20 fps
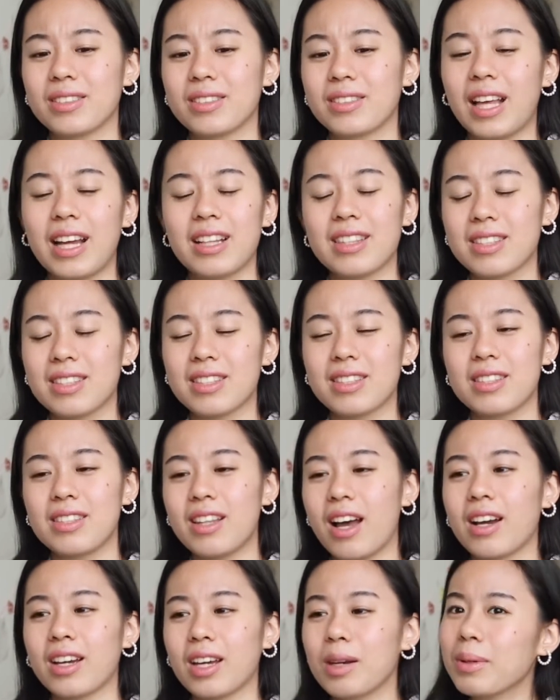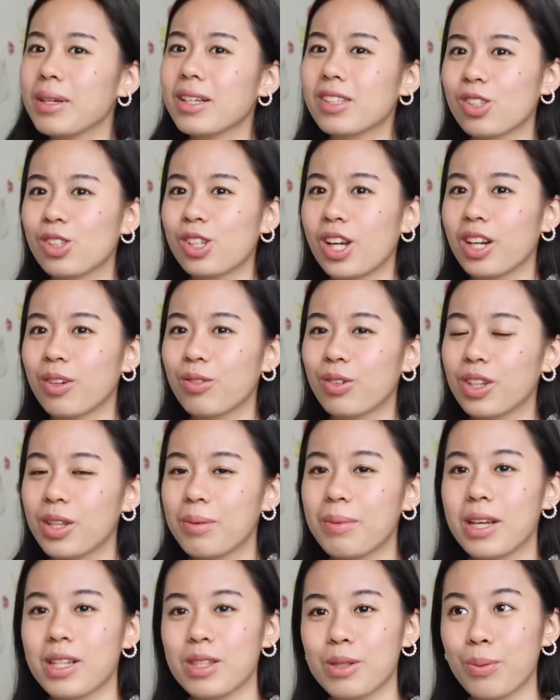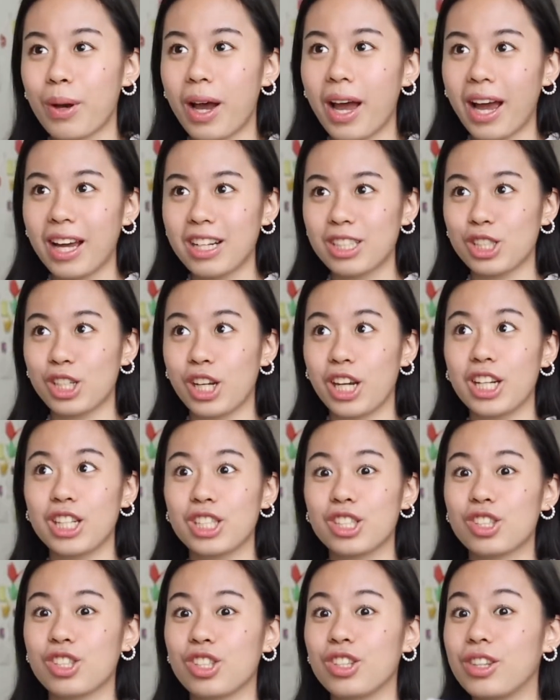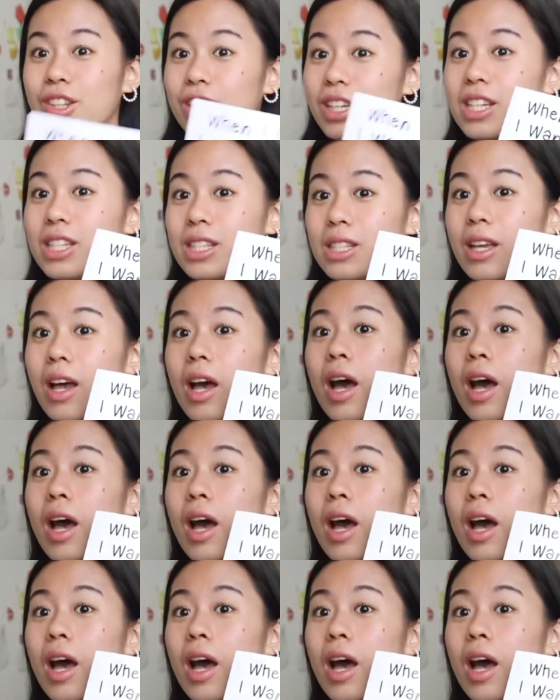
That's not gonna be entertaining for them, hence why I changed to this,